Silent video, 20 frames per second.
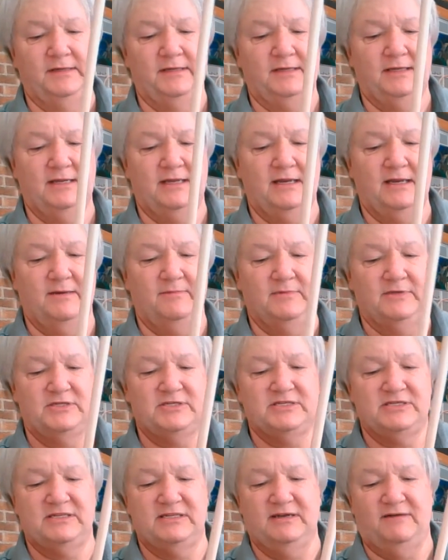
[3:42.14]
And I'm going to
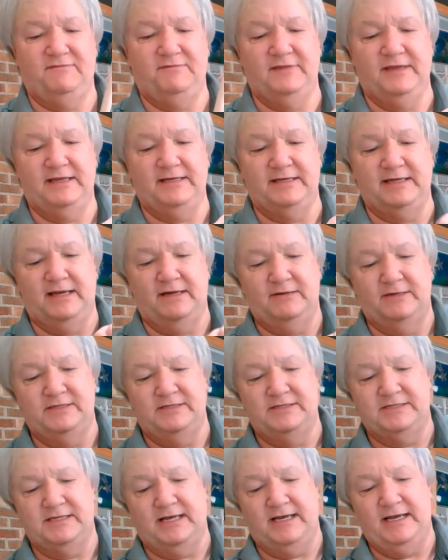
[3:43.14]
stuff that down
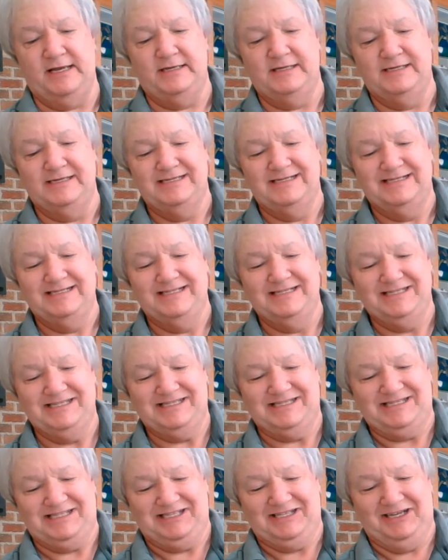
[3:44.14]
inside,
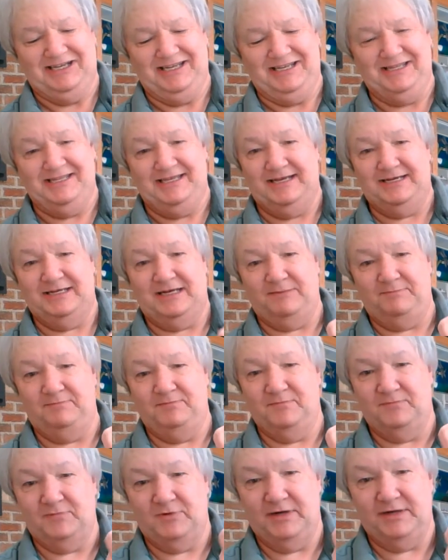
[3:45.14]
tighten that up
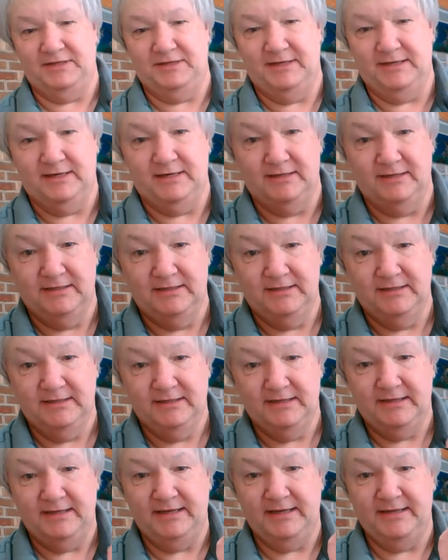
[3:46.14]
right there,
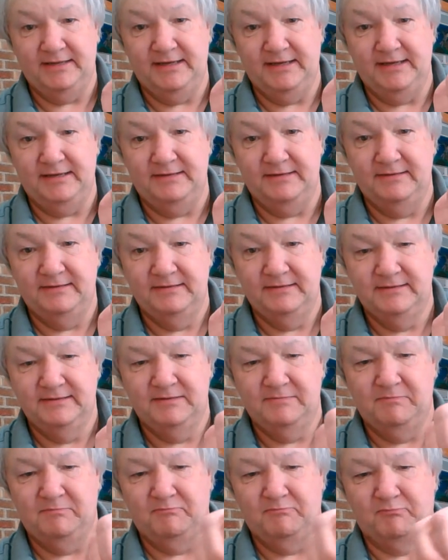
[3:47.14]
and then
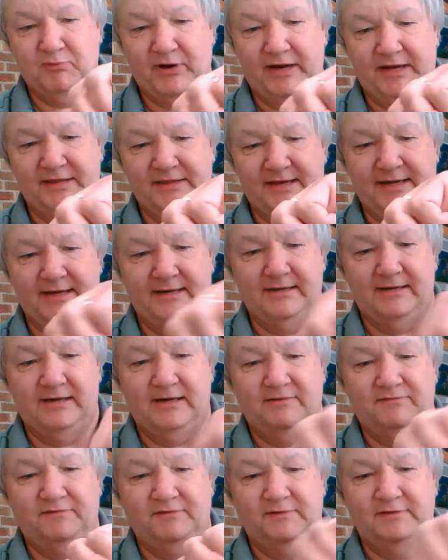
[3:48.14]
break that
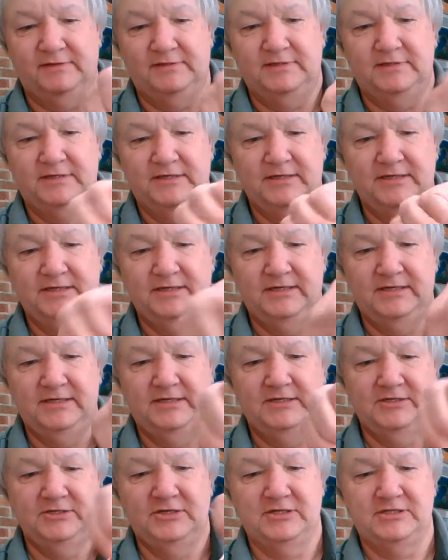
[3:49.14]
off.
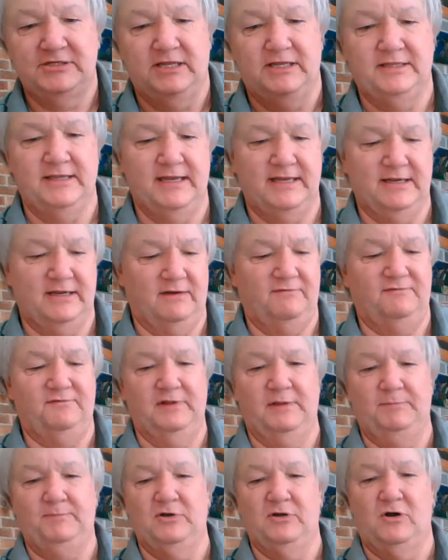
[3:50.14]
Just like that. And I'll
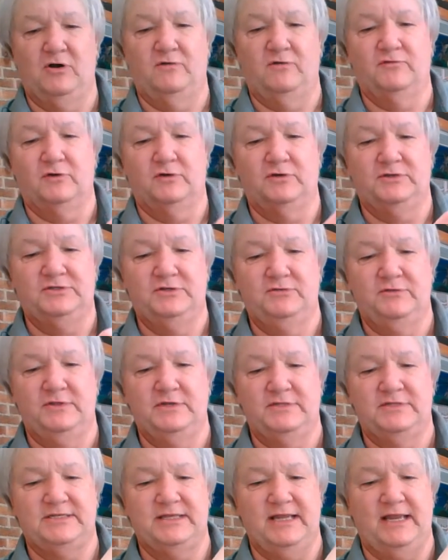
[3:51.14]
flip it over and do
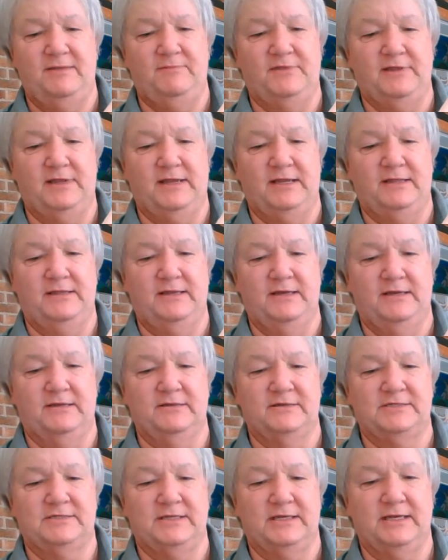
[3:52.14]
the same thing on the other
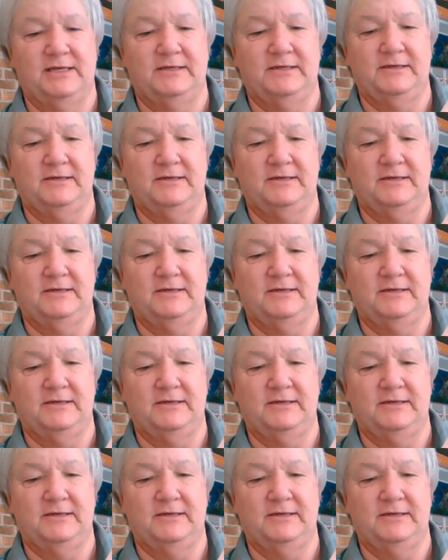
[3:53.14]
side.